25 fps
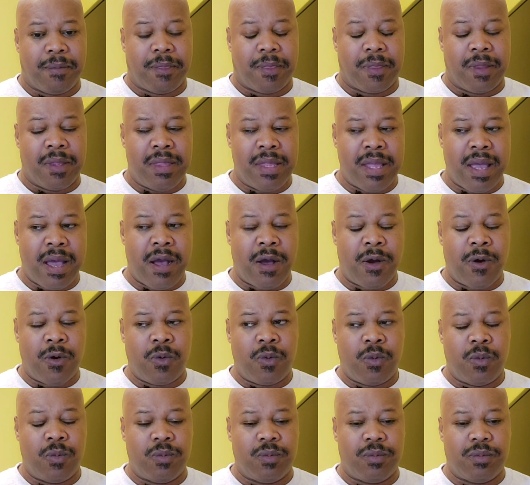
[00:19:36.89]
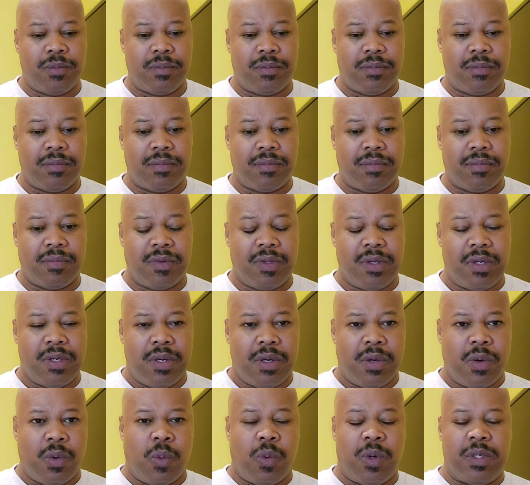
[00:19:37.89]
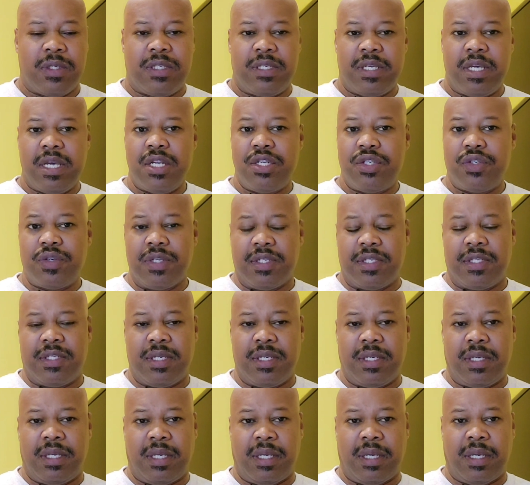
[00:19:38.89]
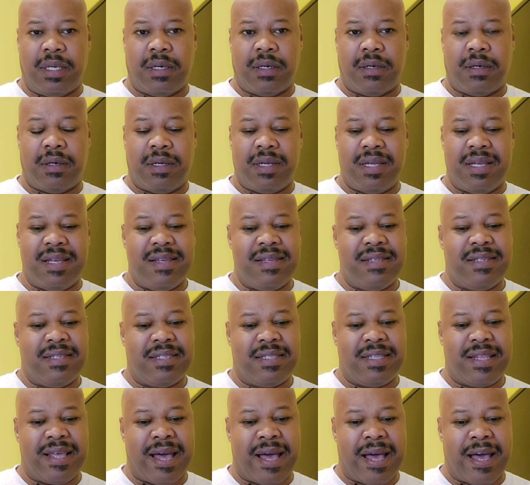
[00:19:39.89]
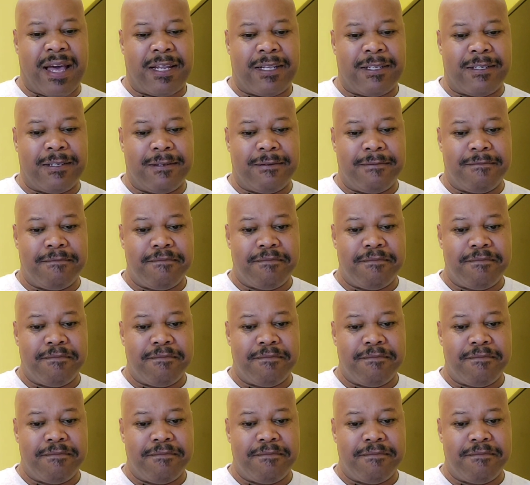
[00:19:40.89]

Now, what's interesting here is that